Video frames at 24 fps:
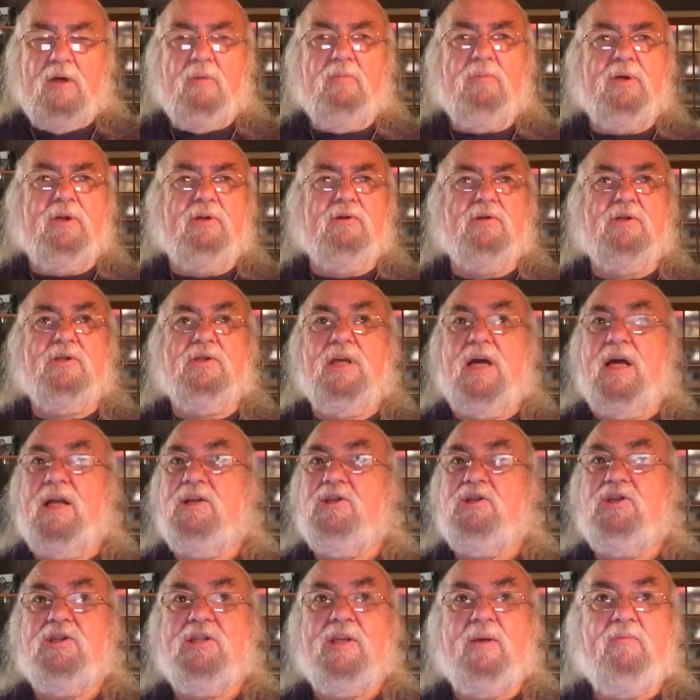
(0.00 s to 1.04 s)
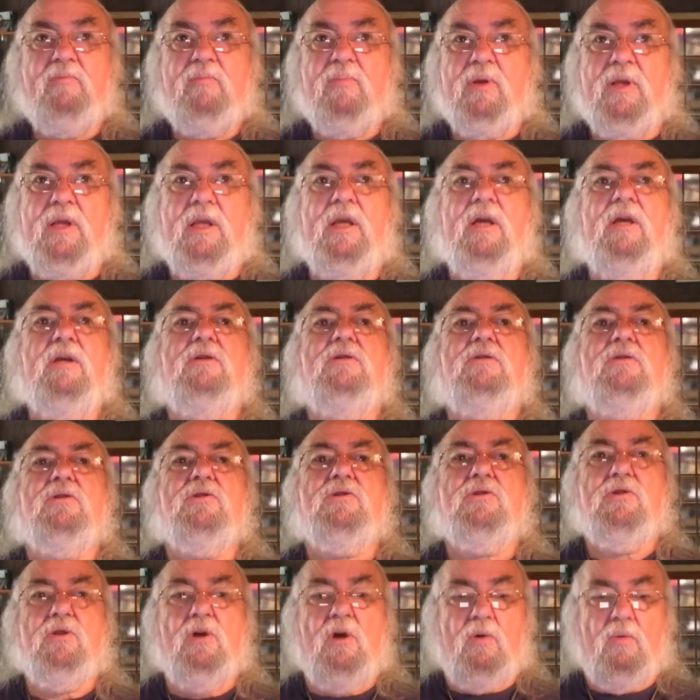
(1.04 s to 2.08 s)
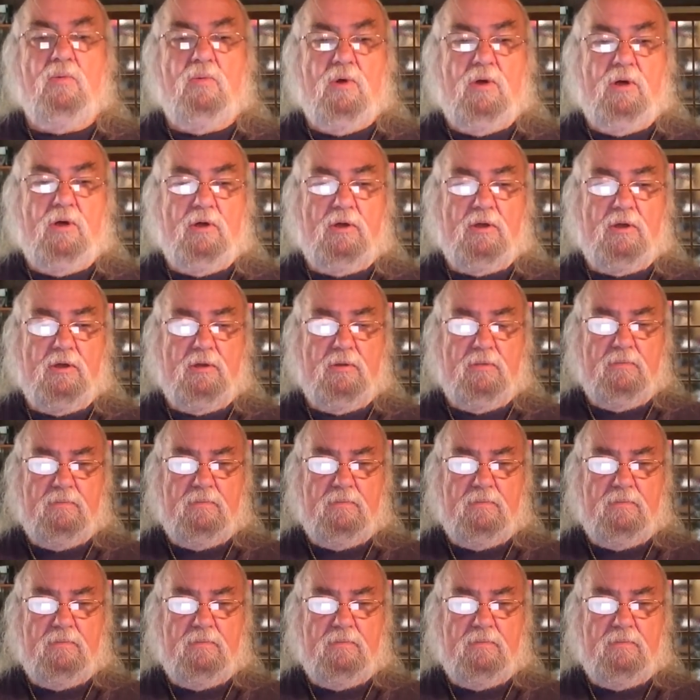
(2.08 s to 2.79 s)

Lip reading: because that simply does not work.